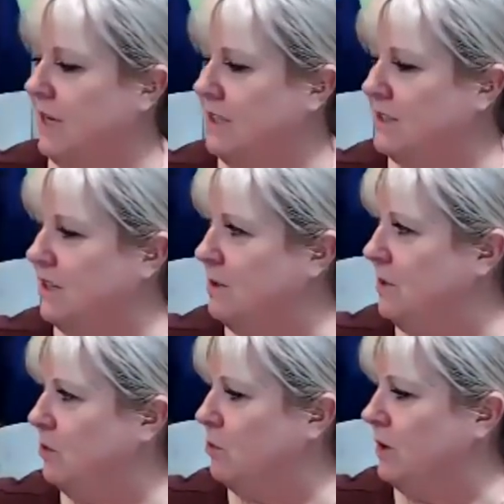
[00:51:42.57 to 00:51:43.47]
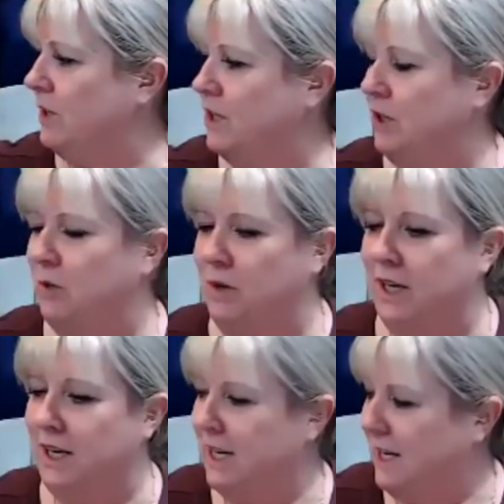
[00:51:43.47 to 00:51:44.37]
It's going to be really cute.
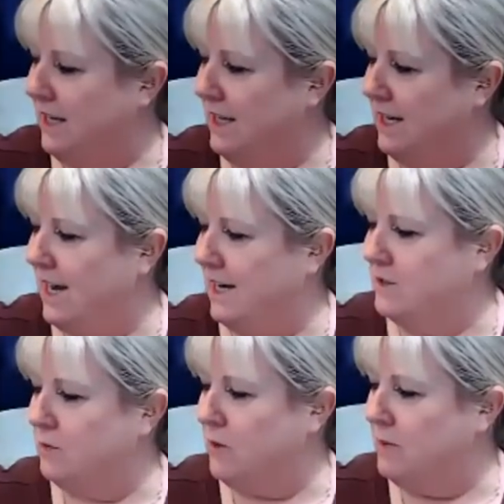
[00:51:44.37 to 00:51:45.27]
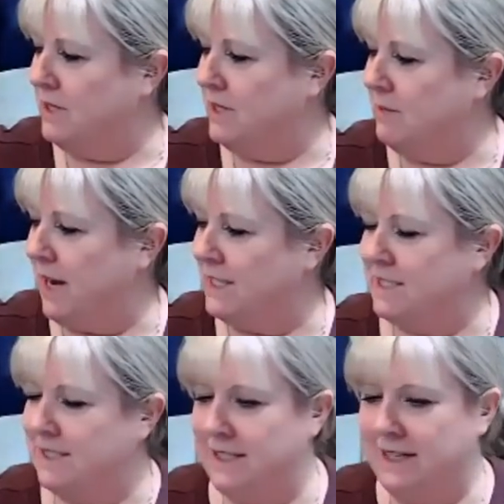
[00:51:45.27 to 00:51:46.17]
It has ribbon that
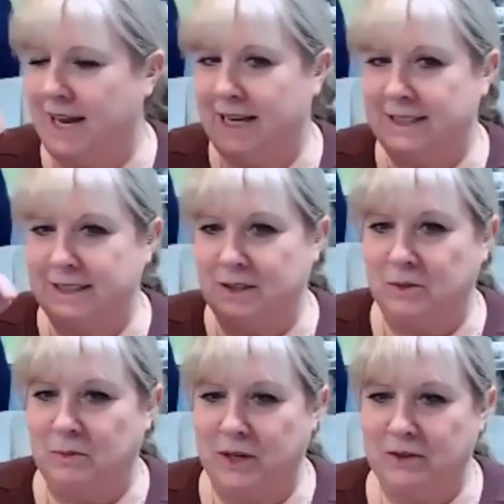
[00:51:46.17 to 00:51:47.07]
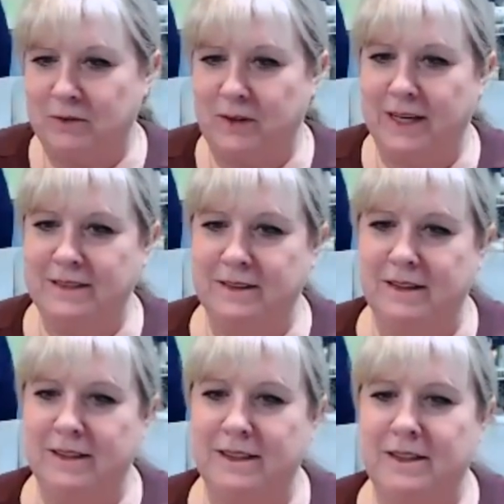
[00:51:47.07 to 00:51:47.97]
matches it, has little butterflies
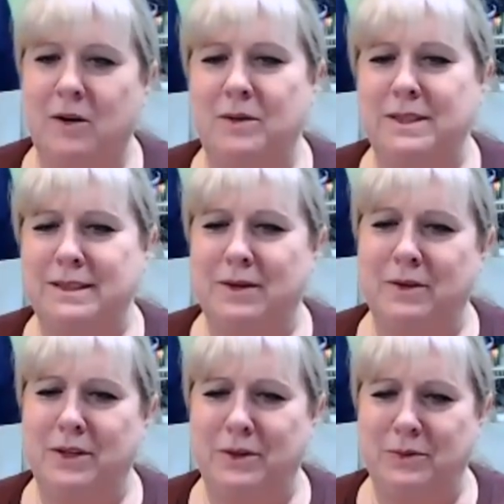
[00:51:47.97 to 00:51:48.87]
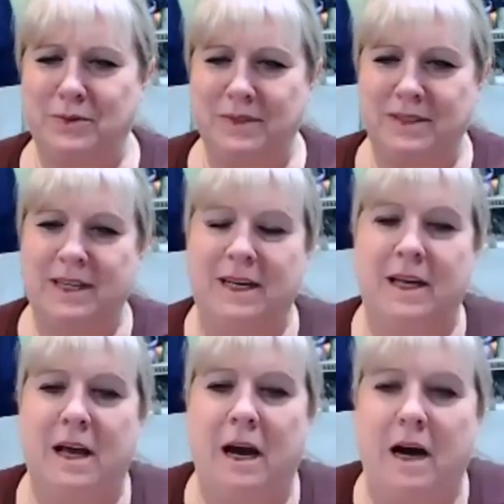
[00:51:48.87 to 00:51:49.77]
on it. Oh, it's so cute.
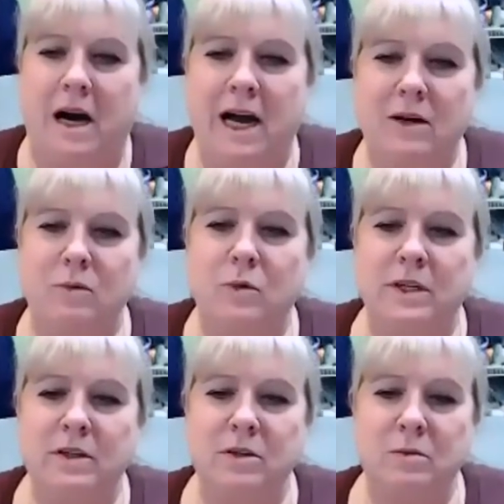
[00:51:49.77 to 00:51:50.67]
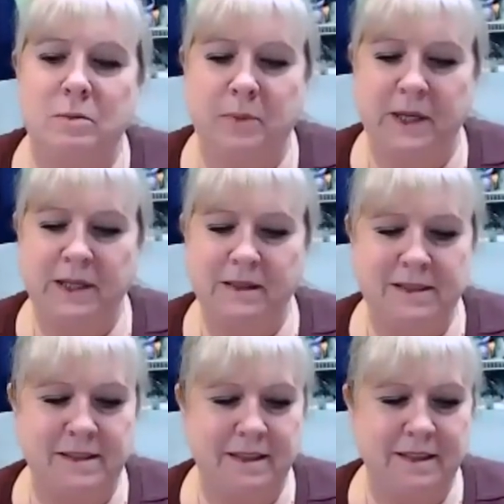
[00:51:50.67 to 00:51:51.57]
I will be
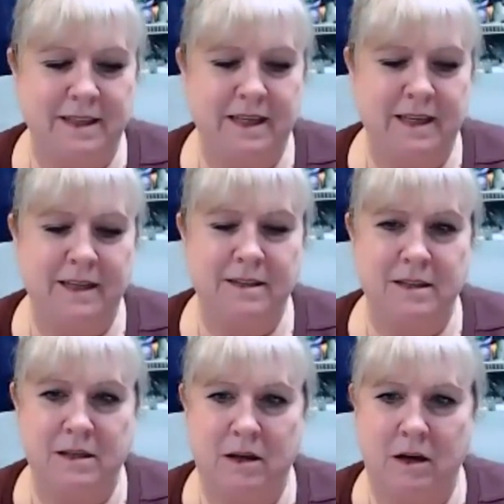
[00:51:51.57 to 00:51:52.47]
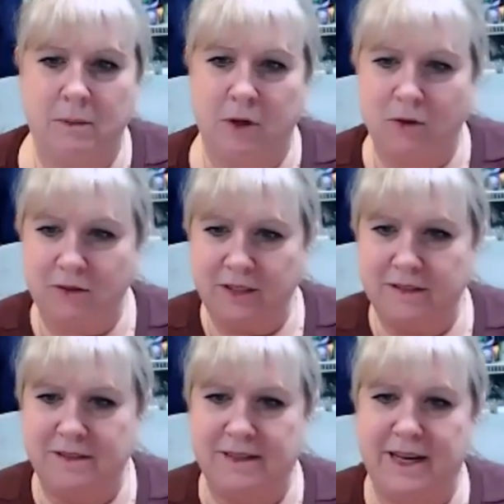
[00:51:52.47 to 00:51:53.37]
listing the kit early
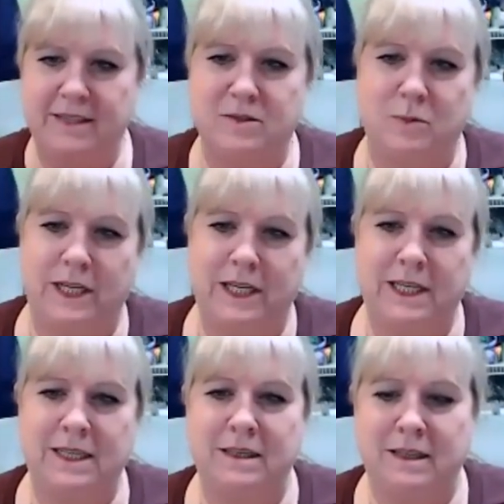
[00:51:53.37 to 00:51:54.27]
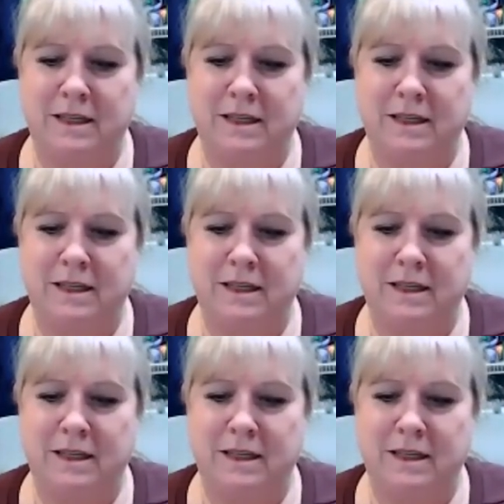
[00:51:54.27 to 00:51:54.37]
this next week.